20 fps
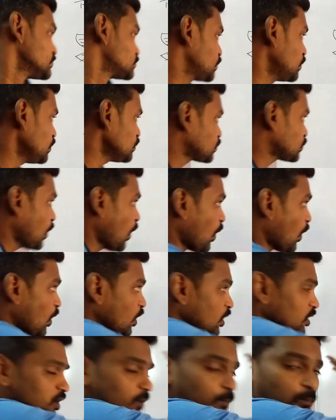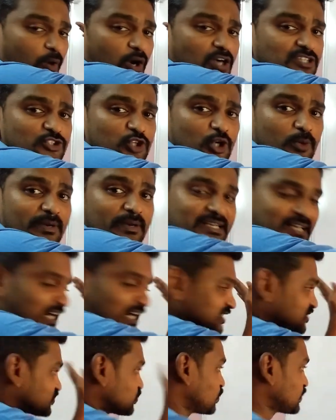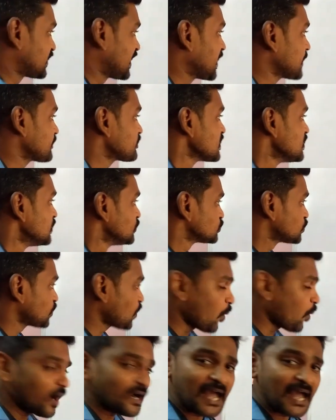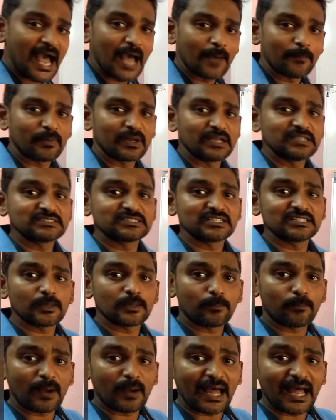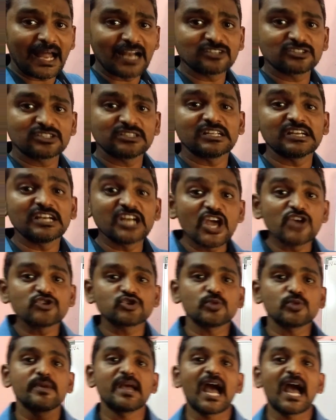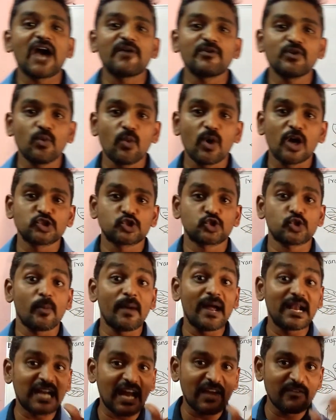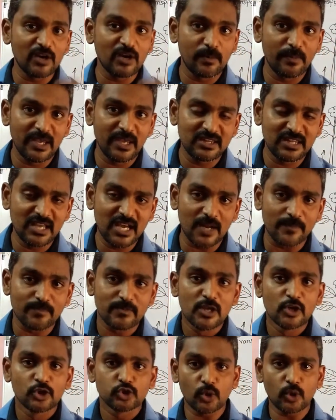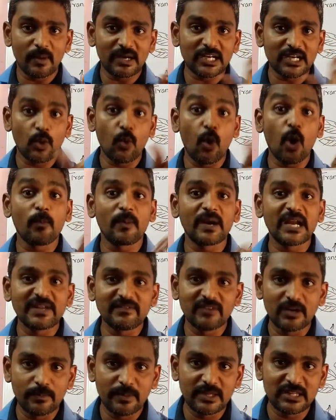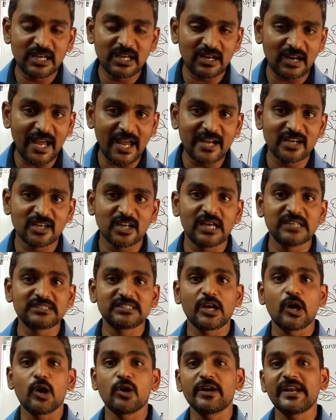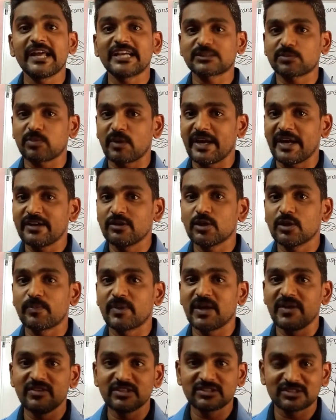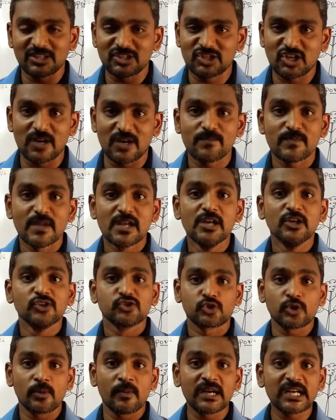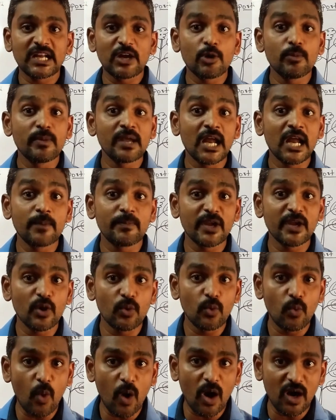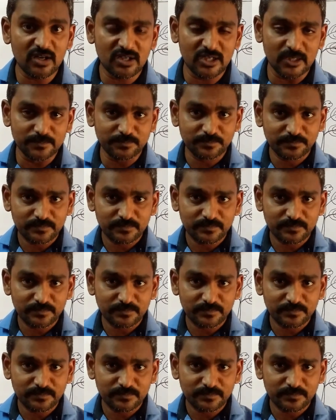So to all the parts it will be transporting. So now what happens in the plants, in the leaves will be having what? Stomata will be there. Stomatal opening will be there, right? As I already explained in the previous session, stomata will be helping in what?